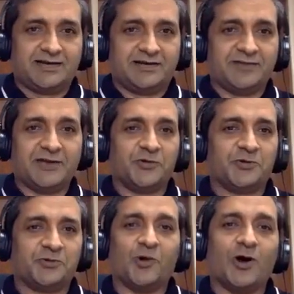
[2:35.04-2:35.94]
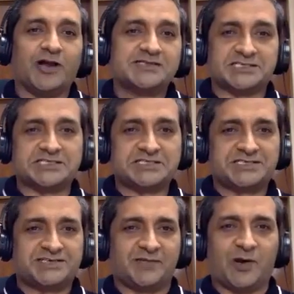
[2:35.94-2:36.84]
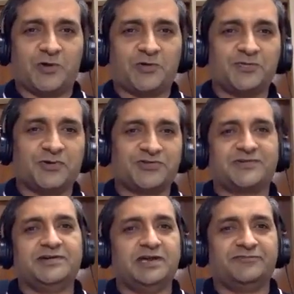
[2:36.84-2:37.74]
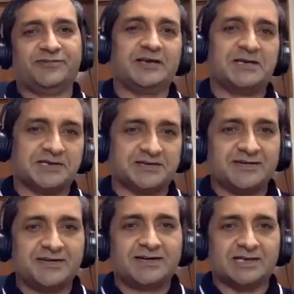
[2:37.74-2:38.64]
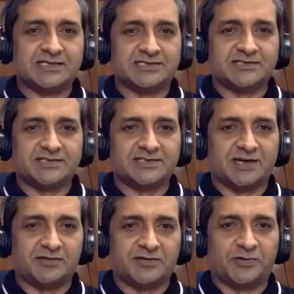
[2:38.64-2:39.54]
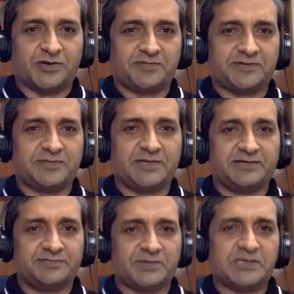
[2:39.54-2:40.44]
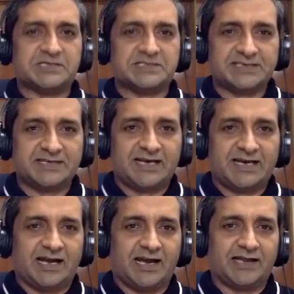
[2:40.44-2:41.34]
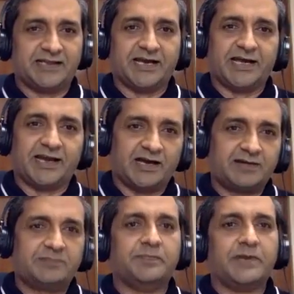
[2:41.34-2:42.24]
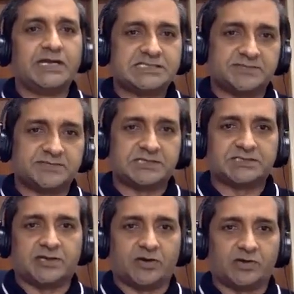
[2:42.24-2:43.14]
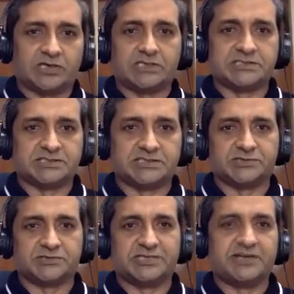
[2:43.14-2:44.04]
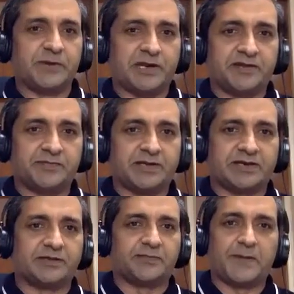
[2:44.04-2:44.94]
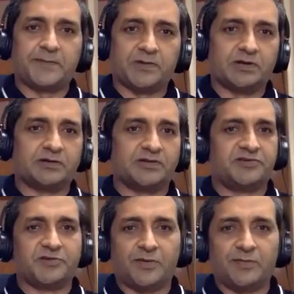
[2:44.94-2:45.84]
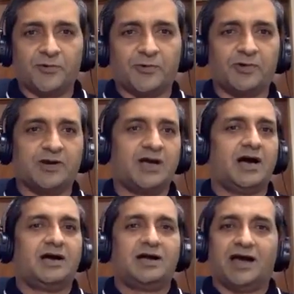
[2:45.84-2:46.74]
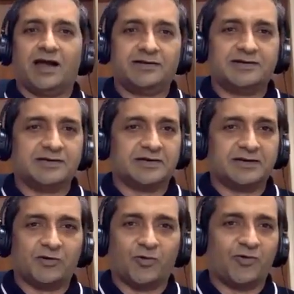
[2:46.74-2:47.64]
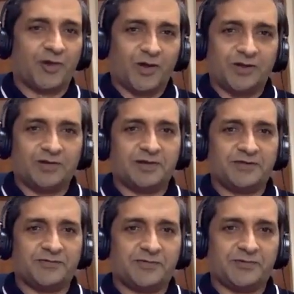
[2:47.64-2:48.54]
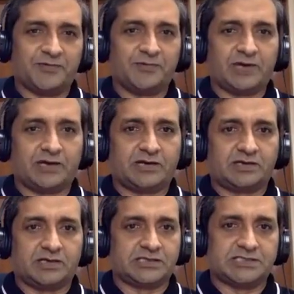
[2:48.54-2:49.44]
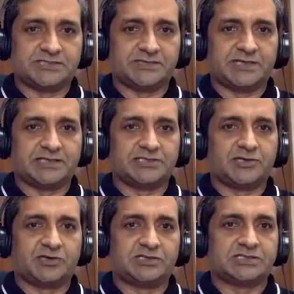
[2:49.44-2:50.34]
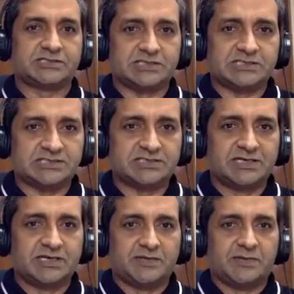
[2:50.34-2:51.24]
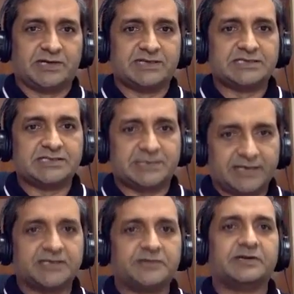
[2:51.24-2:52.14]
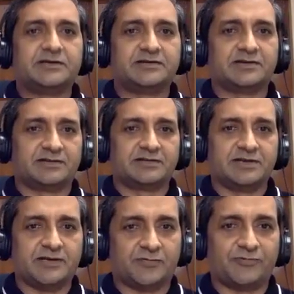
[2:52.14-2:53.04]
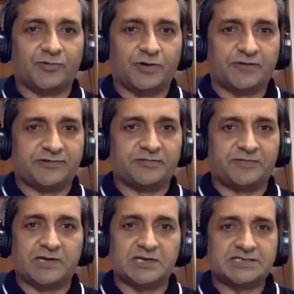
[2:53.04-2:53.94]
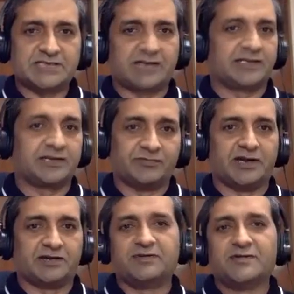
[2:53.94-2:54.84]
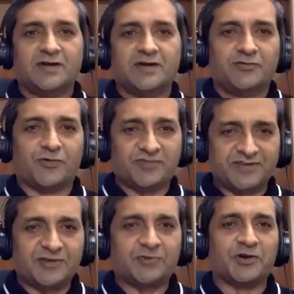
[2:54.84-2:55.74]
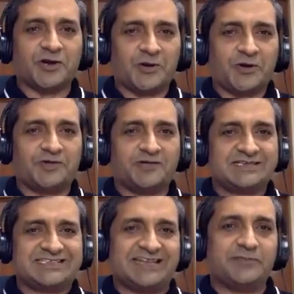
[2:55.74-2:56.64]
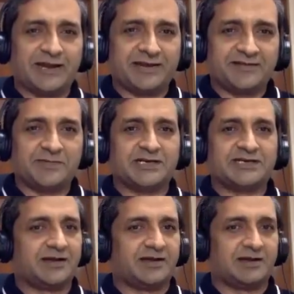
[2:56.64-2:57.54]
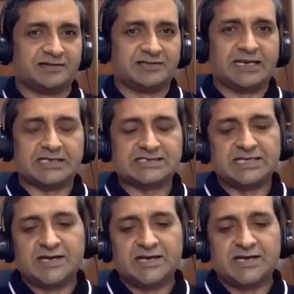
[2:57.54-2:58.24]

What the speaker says: even you go and search about most deal failure, culture is always one of the main pillars. And there are many subjects around culture. So change management, the people, the job role, and overall, if you look at culture aspect, is not just culture, but it is connected with 3 or 4 different pillars. I think we are focusing today on change management and other things.